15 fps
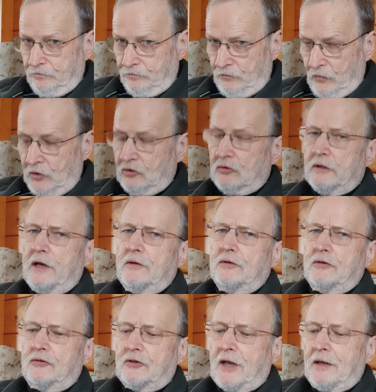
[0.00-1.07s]
which, although
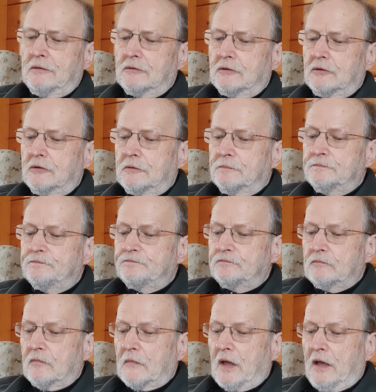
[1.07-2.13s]
this sounds good,
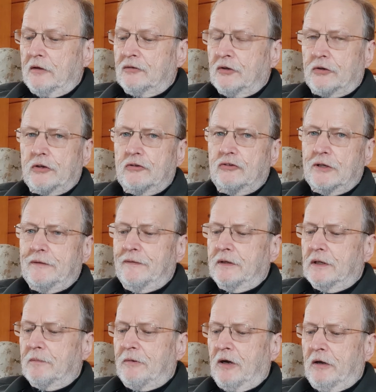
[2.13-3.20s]
is not achieving
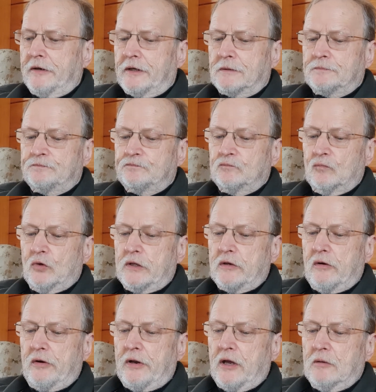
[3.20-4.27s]
nibbana, where there
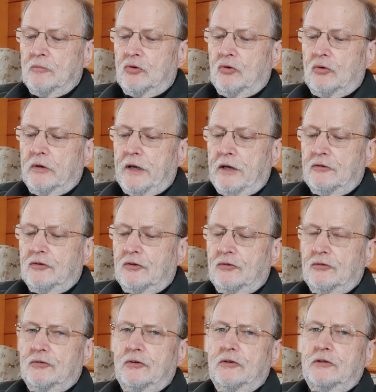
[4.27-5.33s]
are no more
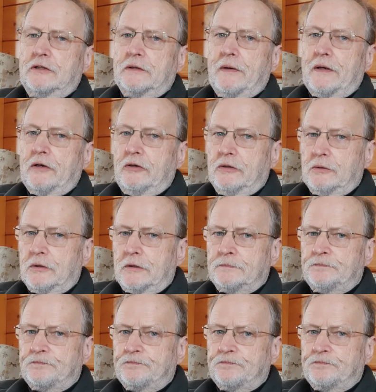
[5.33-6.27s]
existences to endure.